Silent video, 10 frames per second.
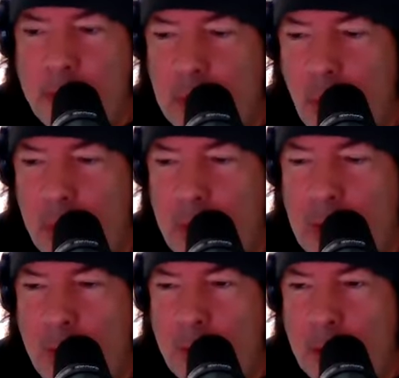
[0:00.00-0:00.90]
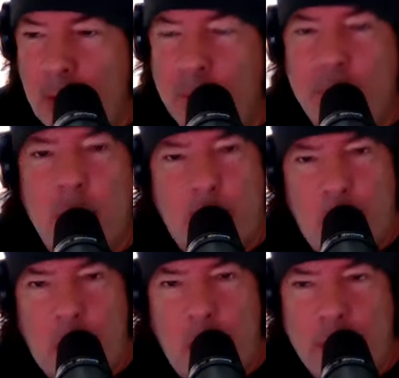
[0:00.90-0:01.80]
when it came to the football
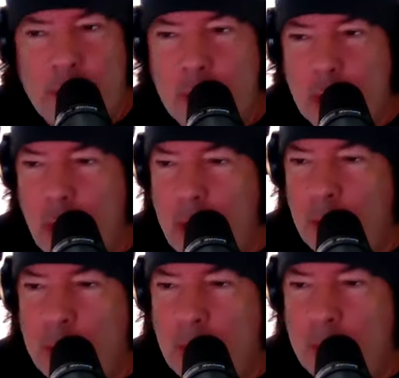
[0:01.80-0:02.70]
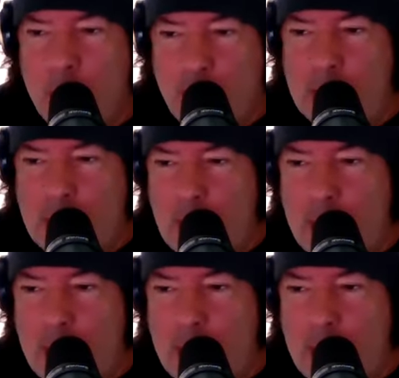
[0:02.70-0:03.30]
question, so I look at the Big Ten.